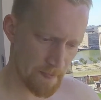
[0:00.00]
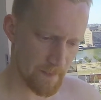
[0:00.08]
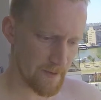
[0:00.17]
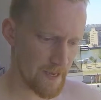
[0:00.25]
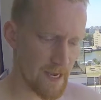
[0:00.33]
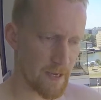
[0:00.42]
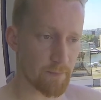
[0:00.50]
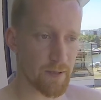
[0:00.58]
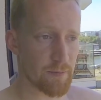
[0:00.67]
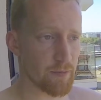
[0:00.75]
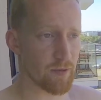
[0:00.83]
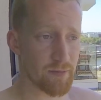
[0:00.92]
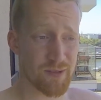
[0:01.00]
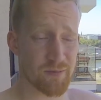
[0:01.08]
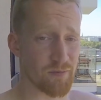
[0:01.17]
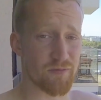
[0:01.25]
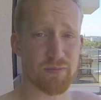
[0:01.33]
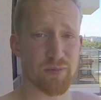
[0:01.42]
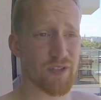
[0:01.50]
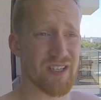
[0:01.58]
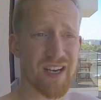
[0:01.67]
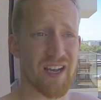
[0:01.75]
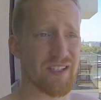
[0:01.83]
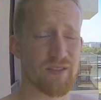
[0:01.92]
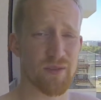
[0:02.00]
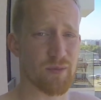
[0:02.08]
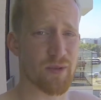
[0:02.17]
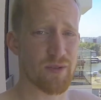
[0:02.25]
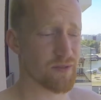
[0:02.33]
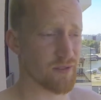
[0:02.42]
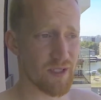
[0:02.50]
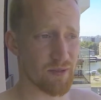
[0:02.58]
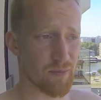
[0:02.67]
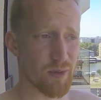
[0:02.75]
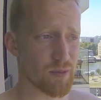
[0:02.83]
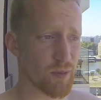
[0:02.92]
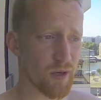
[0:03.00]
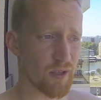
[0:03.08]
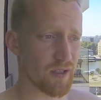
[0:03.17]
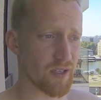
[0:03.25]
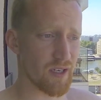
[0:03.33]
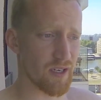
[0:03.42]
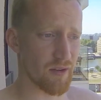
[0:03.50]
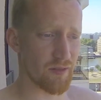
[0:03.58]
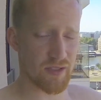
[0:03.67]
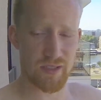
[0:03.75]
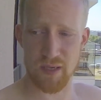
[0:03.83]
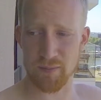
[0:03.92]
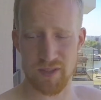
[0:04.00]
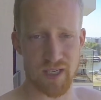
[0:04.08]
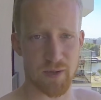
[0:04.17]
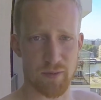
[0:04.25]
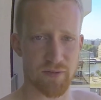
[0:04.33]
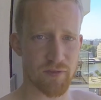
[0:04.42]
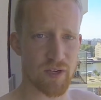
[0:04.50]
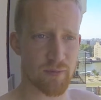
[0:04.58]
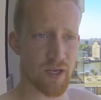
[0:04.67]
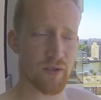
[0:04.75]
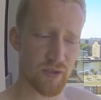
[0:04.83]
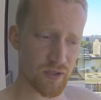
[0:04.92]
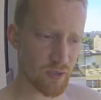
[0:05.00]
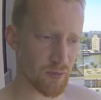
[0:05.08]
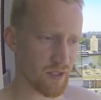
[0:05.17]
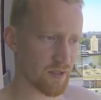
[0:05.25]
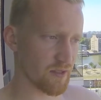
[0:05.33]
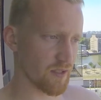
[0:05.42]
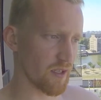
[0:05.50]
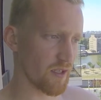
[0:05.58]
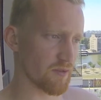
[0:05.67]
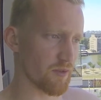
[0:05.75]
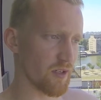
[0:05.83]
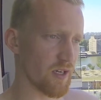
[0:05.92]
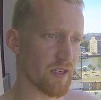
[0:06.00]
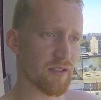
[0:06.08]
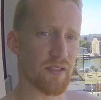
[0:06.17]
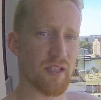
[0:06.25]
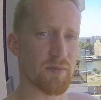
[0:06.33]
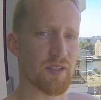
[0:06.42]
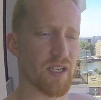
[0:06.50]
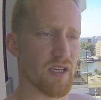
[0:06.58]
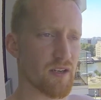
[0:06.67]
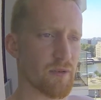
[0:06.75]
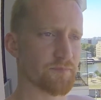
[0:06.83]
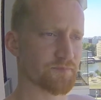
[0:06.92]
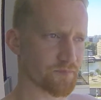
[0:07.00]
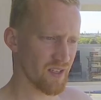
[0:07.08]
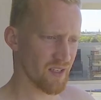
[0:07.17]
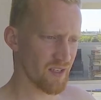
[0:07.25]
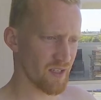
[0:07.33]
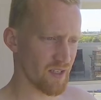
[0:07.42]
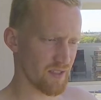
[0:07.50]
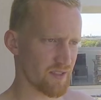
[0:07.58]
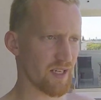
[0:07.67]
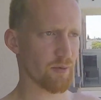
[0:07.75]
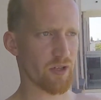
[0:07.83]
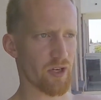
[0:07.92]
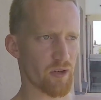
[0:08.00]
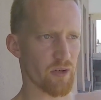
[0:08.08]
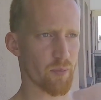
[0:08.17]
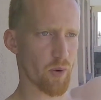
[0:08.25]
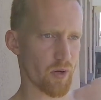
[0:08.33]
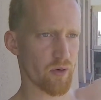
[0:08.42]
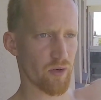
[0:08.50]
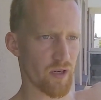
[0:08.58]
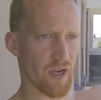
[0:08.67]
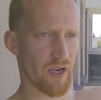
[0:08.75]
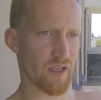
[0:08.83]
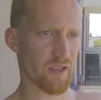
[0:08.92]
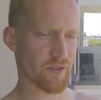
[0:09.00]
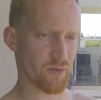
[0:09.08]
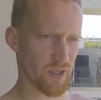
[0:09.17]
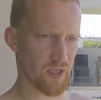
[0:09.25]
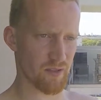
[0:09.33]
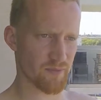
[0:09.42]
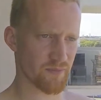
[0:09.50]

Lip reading: yeah, people have been pretty nice for the most part. Obviously, I'm staying with a friend of mine who's German. He's very nice and let me stay here. I stayed with another parkour guy as well,